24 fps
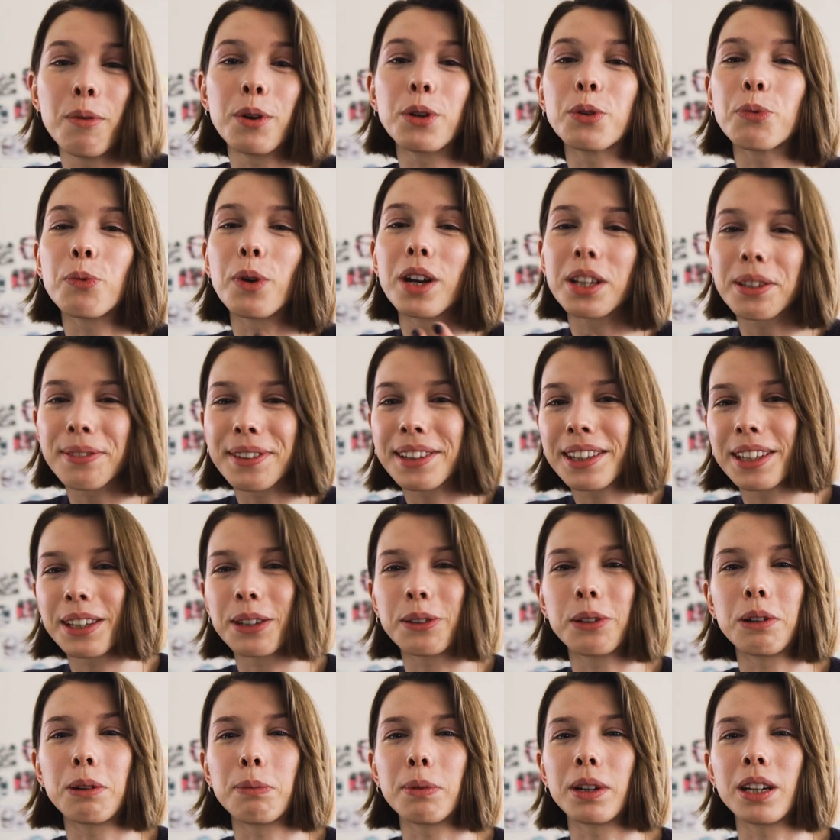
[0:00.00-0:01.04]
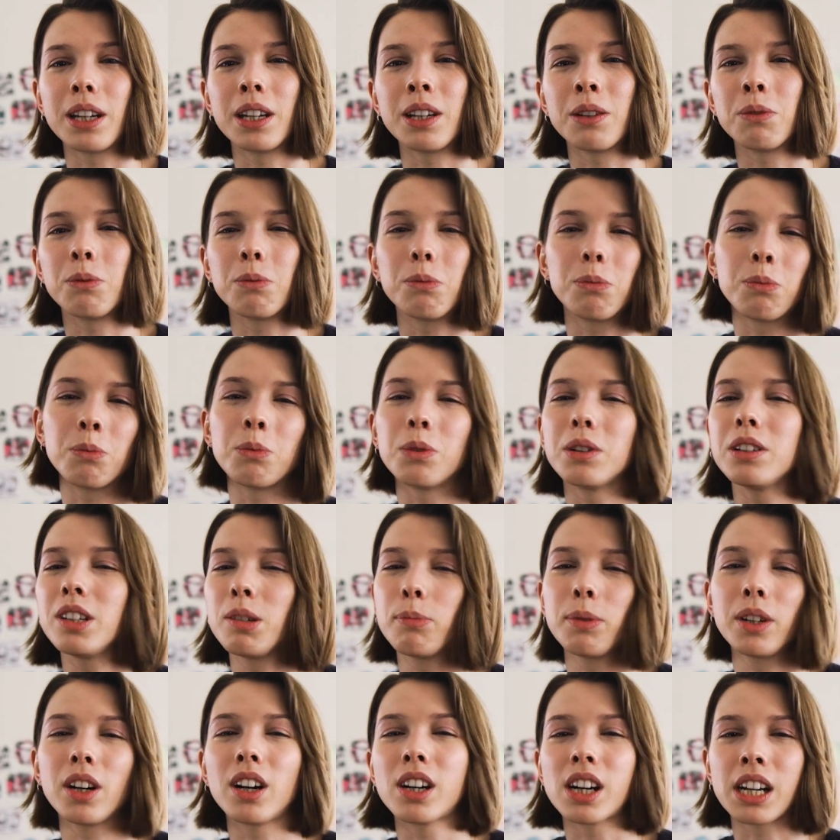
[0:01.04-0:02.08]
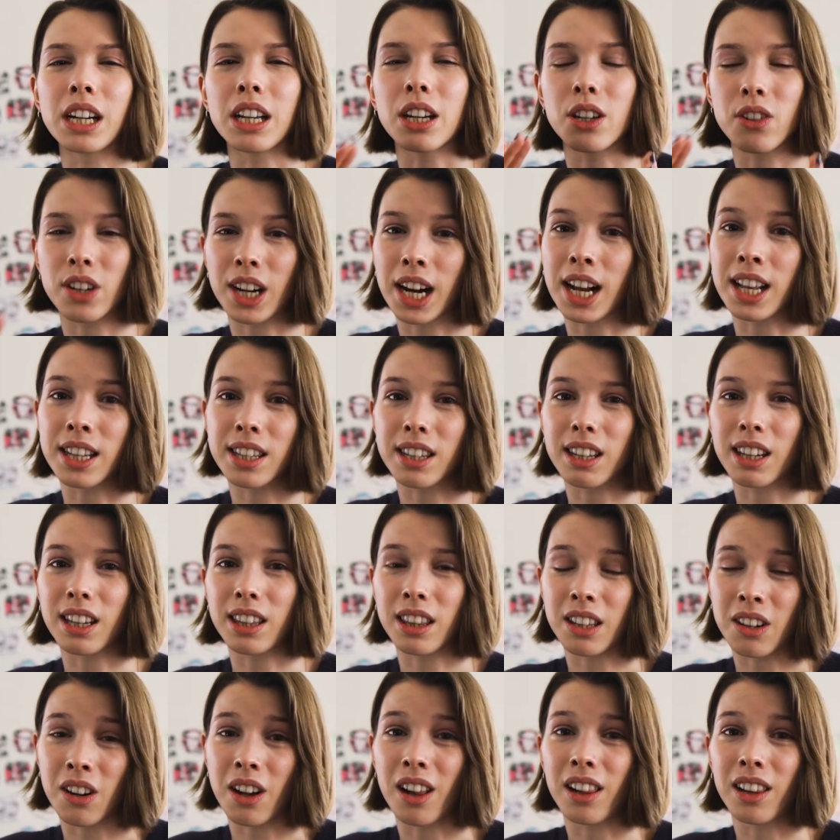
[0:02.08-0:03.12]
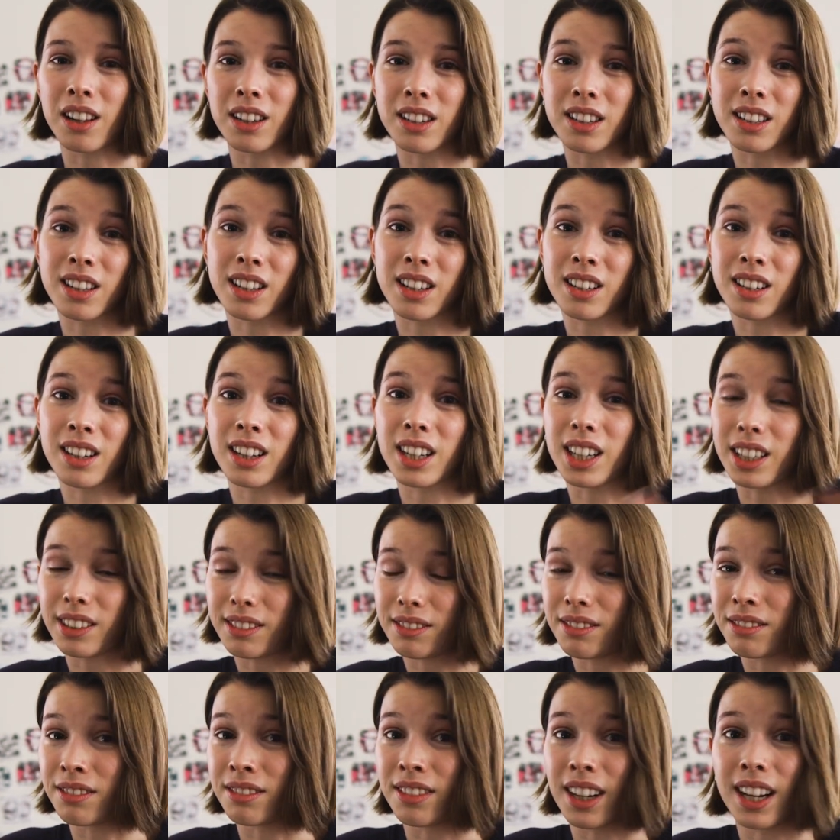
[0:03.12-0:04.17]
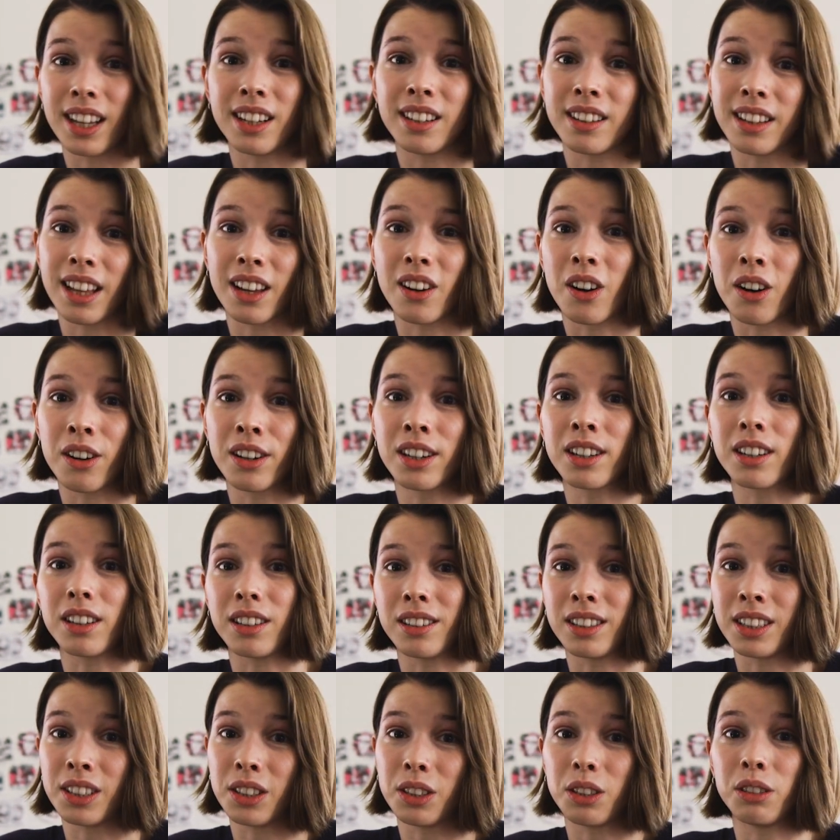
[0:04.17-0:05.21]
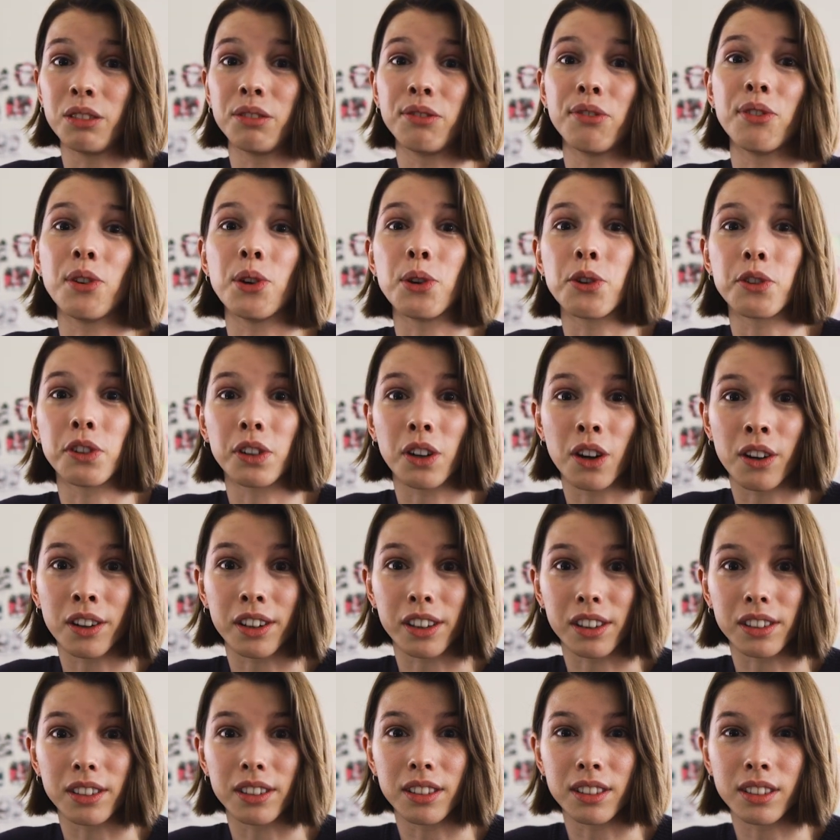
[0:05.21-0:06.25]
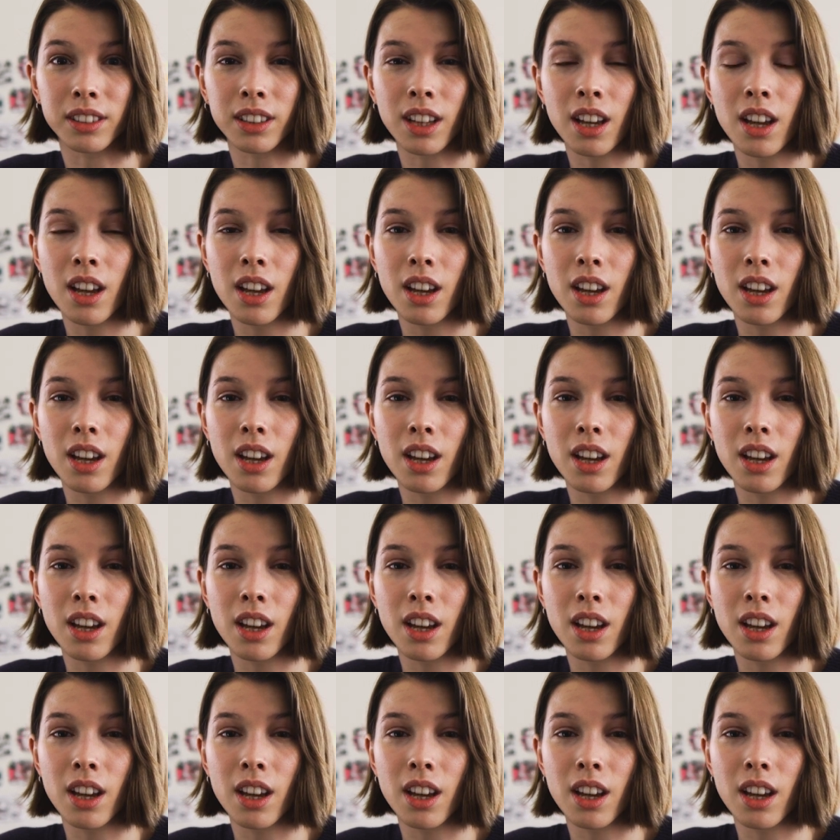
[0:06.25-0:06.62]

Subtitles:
which was really cool, but it will be hard to translate the knowledge that I read in that article into future articles.